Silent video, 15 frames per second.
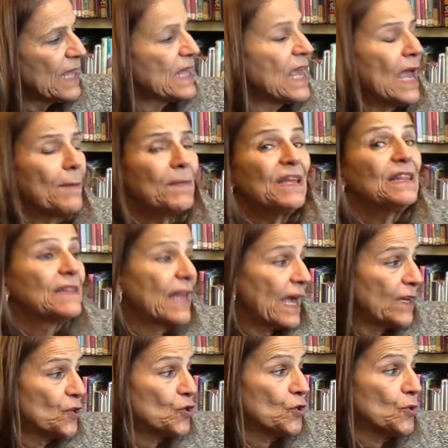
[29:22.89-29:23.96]
Cammy
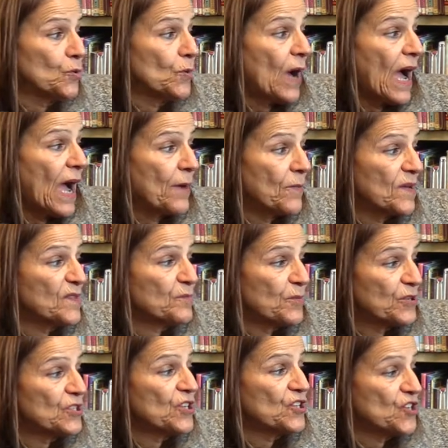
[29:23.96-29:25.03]
likes you, I
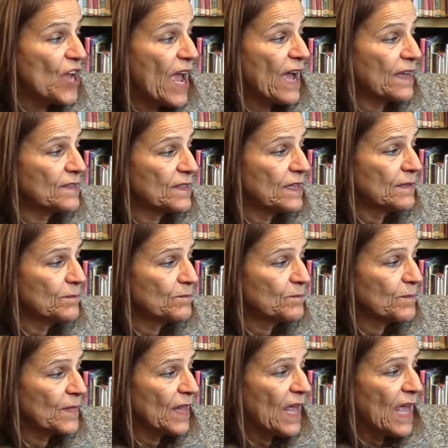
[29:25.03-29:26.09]
whispered to Jackson.
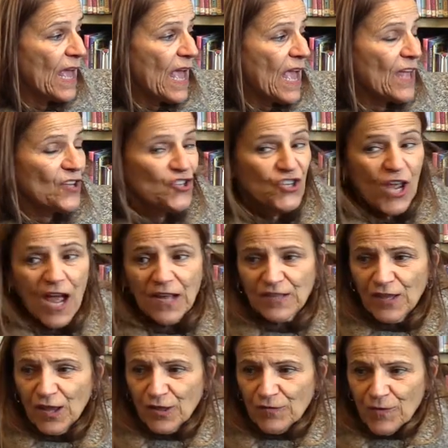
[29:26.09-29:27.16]

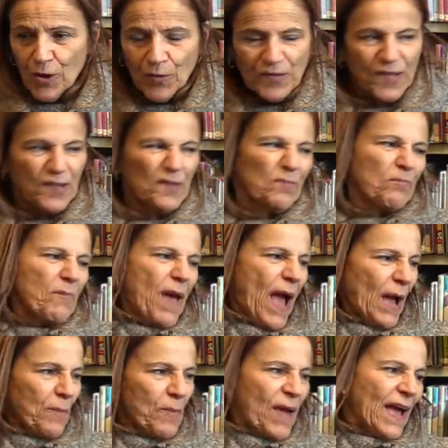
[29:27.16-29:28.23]
Jackson throws his
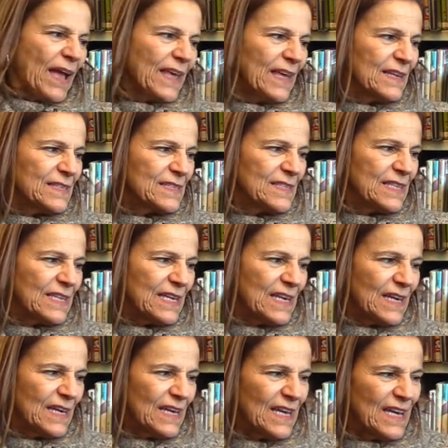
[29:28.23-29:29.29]
backpack into
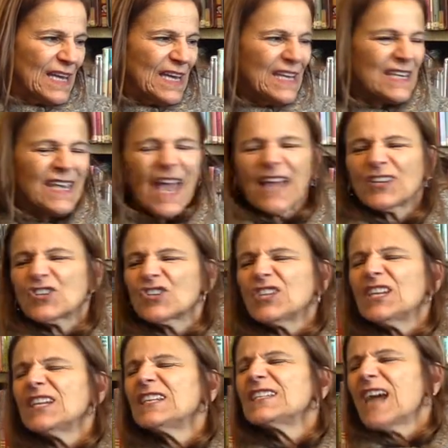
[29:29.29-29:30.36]
the air. Yes,
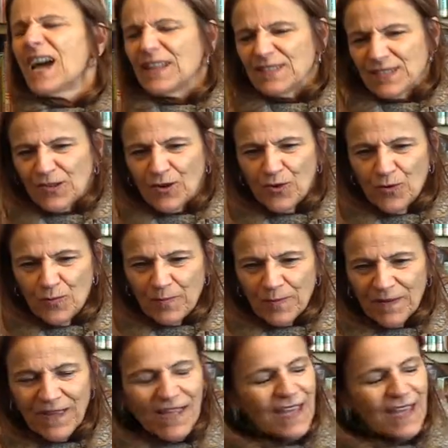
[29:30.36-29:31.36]
she does, Coop.